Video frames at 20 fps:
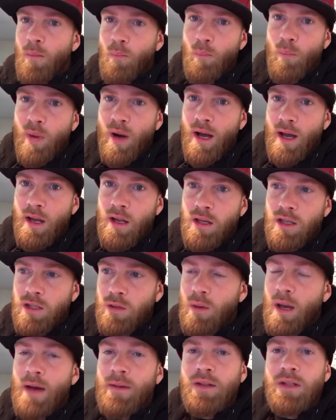But
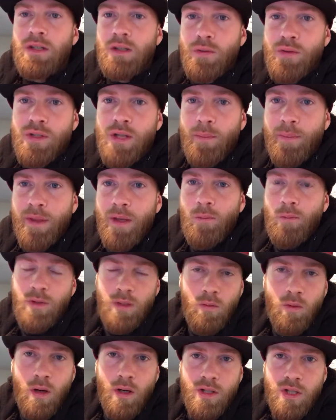you have to do something
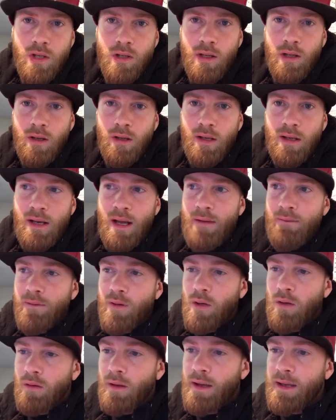when you are triggered, and I
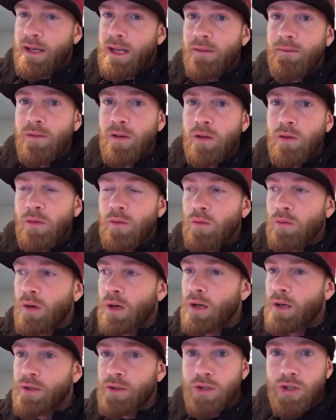feel like if
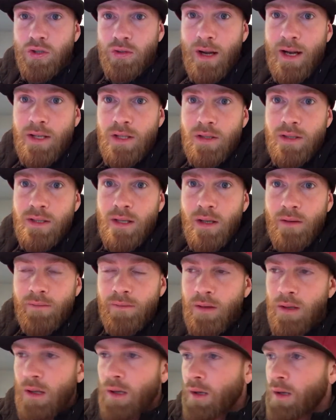you distract
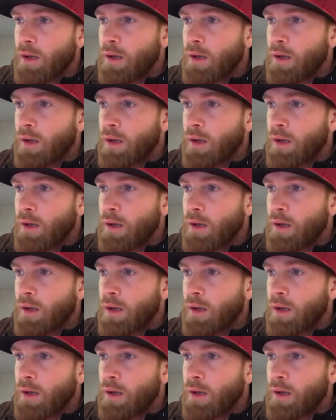yourself,